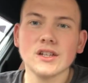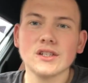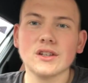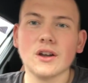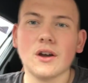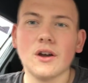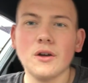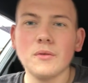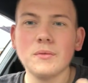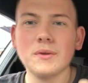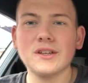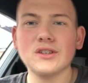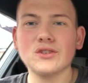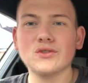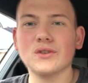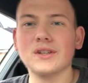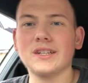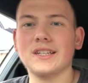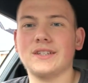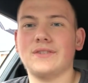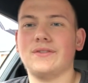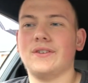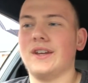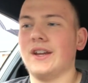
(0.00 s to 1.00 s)
So I hope you
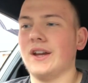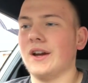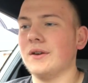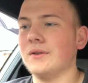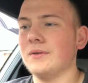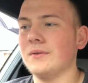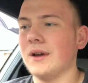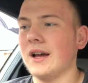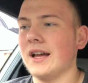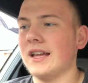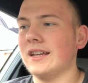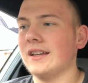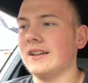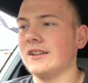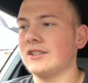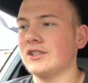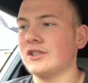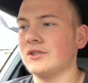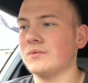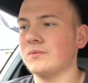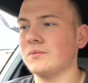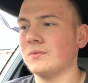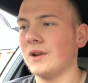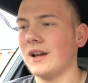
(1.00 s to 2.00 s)
enjoyed this video, and I
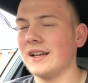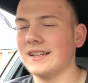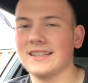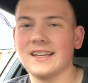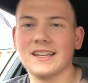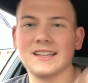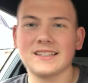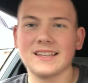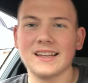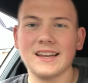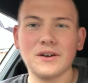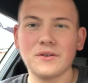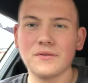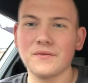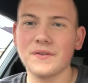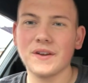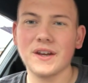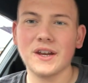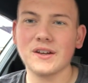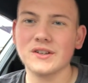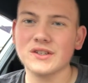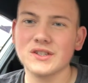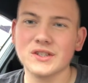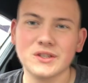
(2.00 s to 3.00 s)
just, like I said, it's a little
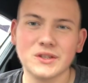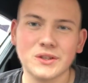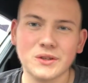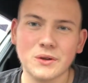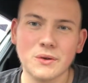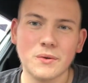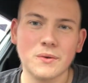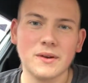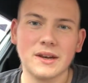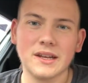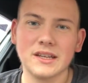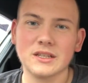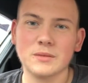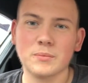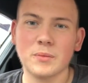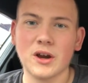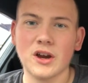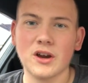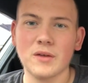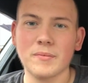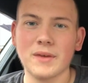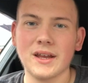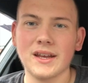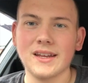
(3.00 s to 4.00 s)
video just to do an
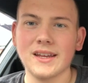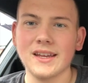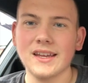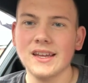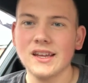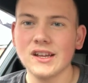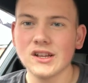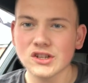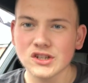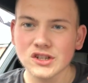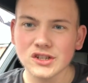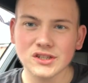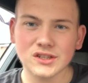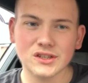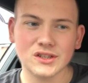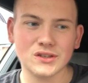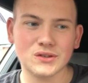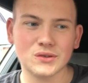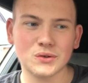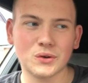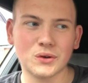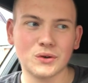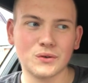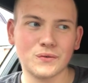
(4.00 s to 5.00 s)
experiment, just to
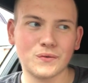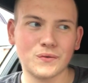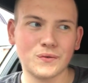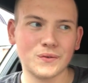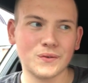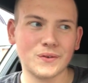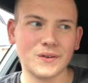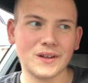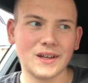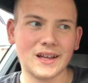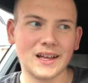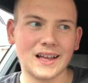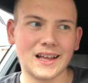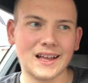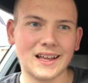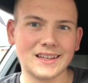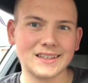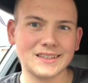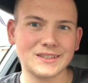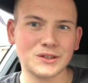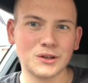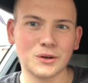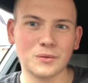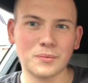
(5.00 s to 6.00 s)
sort of
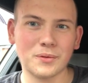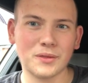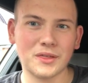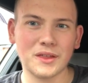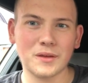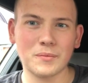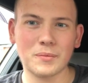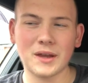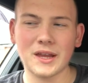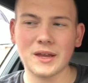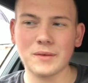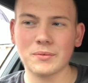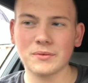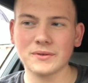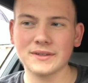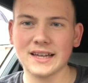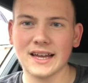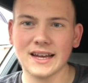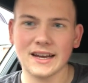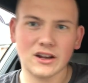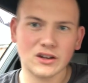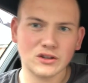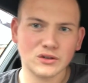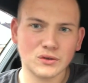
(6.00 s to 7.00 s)
stop the people
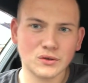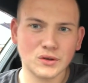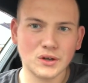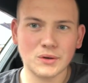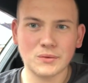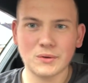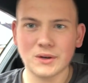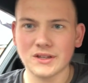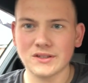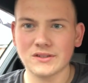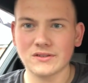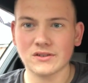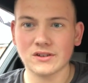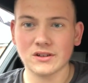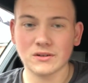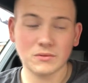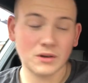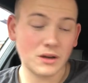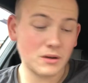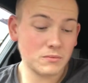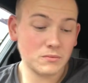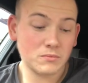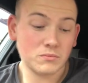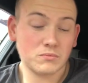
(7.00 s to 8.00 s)
saying that it's not going to work, it's not going to
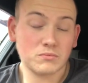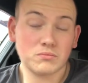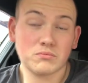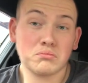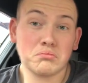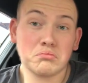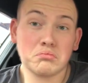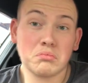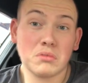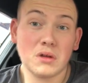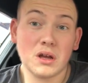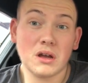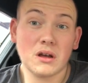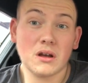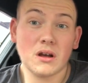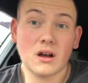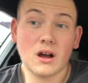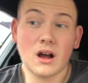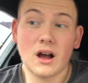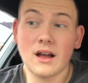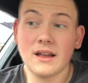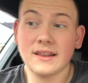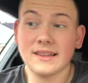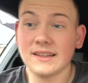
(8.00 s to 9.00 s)
work.
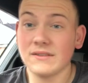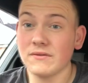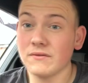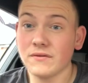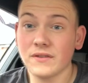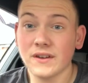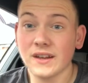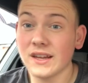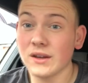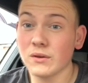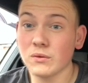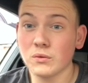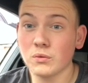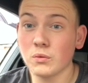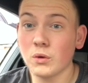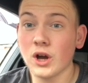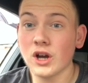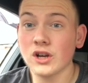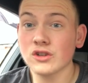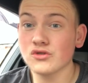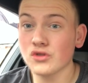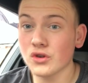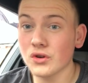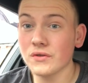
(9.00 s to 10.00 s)
I didn't think it would
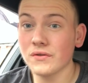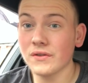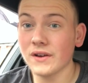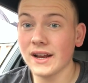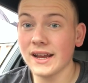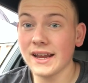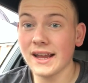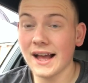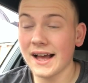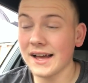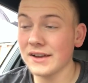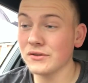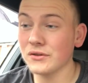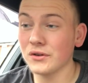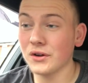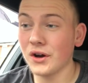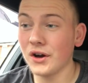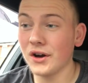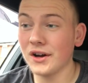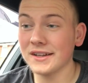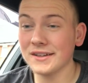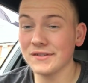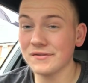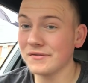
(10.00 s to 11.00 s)
work, truthfully, hand on
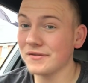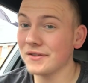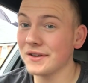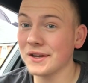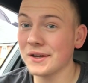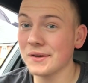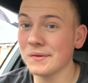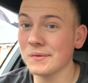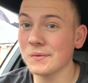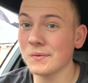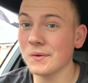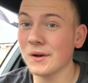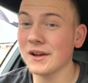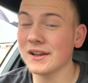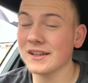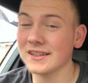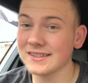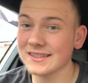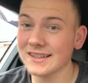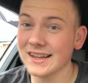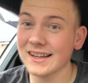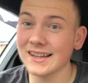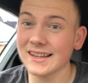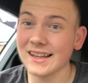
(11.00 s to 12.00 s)
heart, I didn't think it would work.
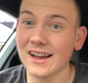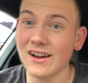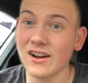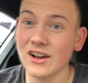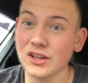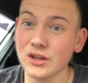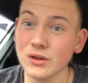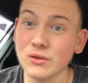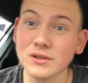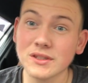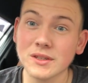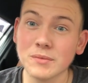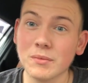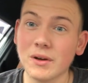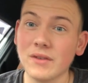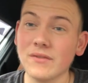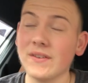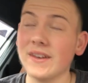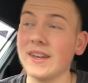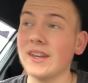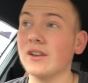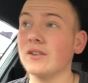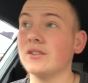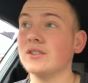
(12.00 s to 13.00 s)
It's something that I used in my
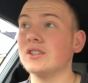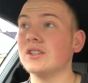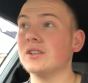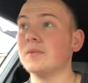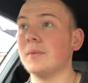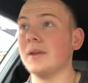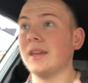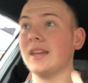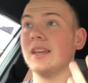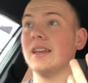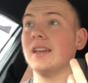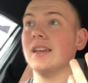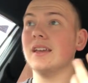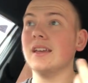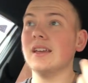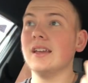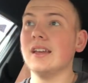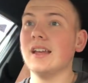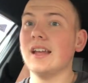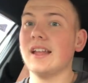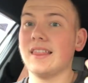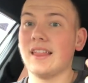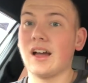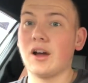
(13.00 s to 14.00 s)
video
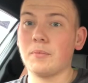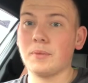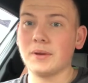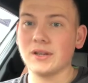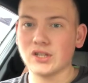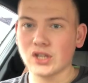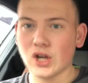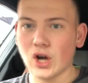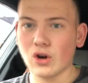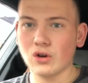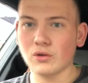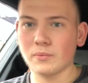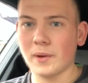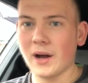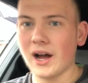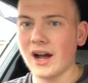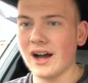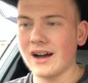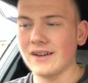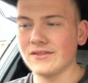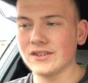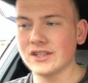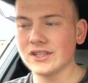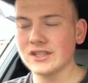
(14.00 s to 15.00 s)
that I've been told by
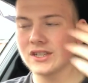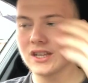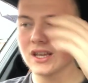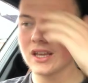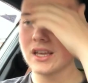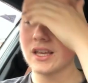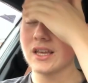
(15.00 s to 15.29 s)
others,